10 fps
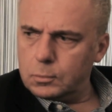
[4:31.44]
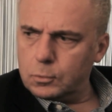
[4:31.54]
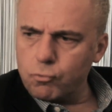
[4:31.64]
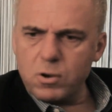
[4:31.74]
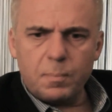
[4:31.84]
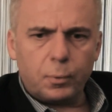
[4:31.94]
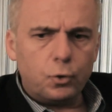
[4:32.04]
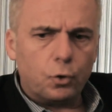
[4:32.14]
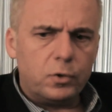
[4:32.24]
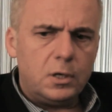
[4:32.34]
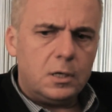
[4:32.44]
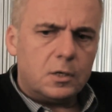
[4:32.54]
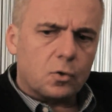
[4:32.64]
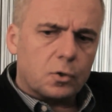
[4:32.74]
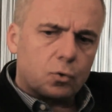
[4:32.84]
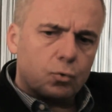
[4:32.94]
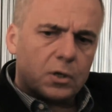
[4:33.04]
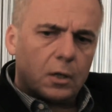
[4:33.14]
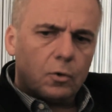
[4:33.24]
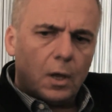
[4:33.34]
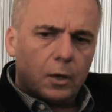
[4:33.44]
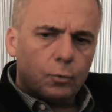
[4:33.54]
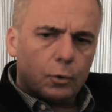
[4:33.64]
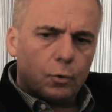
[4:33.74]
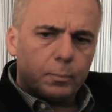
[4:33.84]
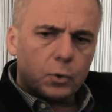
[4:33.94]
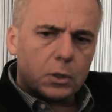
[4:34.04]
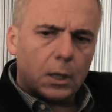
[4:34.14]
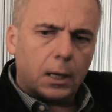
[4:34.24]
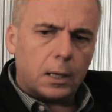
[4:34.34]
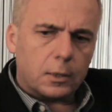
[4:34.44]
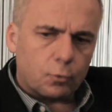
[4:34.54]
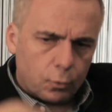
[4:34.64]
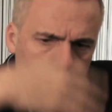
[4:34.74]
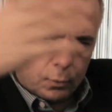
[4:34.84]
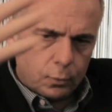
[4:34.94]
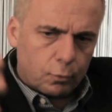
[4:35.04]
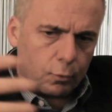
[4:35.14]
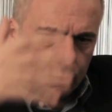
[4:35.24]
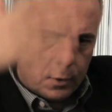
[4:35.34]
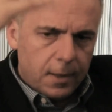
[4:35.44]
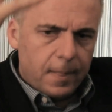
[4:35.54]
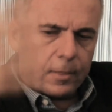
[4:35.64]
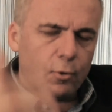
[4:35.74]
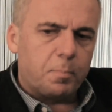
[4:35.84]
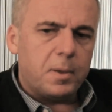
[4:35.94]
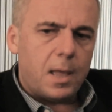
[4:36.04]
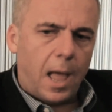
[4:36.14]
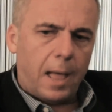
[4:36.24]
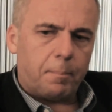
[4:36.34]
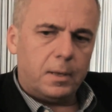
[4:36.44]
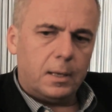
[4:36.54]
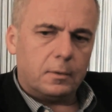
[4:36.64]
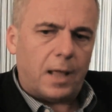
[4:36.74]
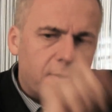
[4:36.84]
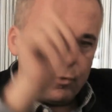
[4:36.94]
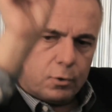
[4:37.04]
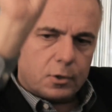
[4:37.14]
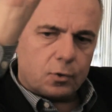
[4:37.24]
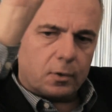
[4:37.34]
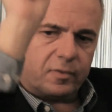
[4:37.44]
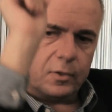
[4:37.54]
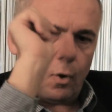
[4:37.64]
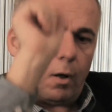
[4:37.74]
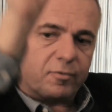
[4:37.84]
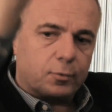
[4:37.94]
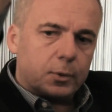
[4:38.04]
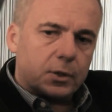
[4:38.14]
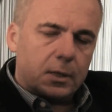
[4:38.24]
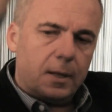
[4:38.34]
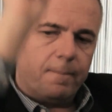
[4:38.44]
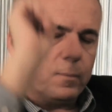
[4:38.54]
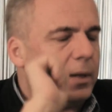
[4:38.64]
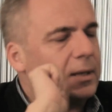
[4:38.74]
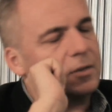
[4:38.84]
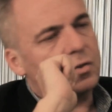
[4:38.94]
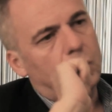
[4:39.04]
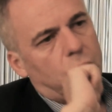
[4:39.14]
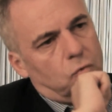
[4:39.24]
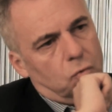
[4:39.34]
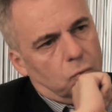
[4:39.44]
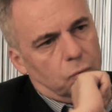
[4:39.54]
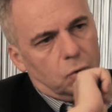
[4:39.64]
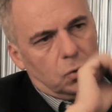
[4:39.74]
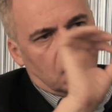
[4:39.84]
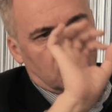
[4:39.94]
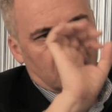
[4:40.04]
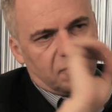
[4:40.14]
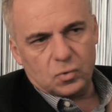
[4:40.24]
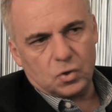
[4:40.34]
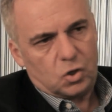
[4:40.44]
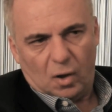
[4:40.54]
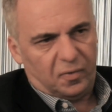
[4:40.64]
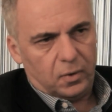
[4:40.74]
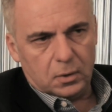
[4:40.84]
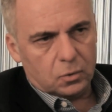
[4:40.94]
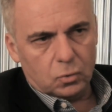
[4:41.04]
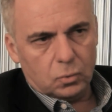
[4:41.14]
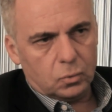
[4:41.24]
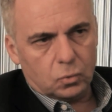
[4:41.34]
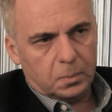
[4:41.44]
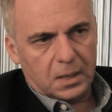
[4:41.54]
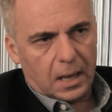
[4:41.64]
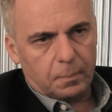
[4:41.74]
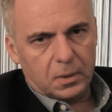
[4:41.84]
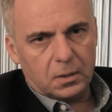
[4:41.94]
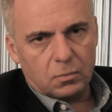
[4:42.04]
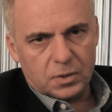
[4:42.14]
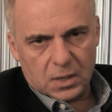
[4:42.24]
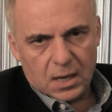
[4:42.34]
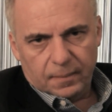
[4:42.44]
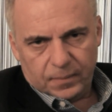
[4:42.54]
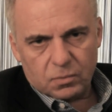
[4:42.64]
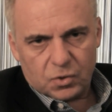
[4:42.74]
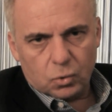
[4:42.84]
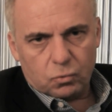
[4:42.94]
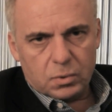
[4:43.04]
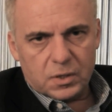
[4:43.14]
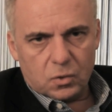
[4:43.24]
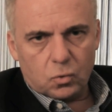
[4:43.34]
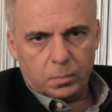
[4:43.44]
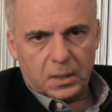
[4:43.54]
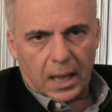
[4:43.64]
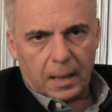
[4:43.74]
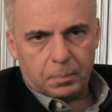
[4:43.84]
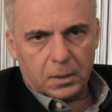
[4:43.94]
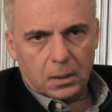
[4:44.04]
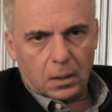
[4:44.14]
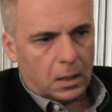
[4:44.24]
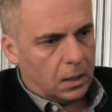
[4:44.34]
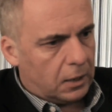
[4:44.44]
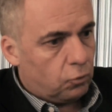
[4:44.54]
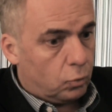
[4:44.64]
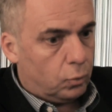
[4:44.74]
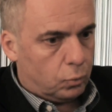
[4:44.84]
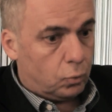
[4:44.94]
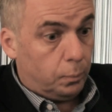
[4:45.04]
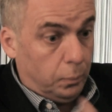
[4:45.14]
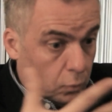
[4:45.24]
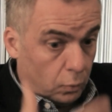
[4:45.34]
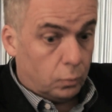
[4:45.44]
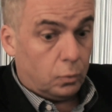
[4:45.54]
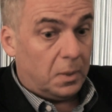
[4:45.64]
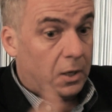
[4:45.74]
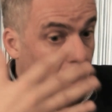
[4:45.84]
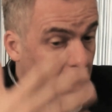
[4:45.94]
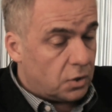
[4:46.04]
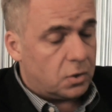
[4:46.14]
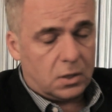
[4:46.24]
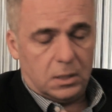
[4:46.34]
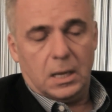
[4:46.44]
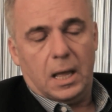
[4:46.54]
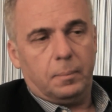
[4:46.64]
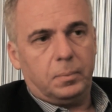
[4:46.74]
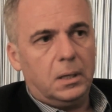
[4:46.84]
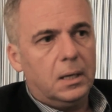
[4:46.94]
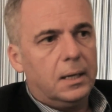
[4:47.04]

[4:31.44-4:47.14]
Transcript: creep on your knees to Santiago de Compostela to be happy, and then you deserve it afterwards. Well, that's not true. You do not have to suffer to be happy. There is good reason to be happy and to be consciously happy.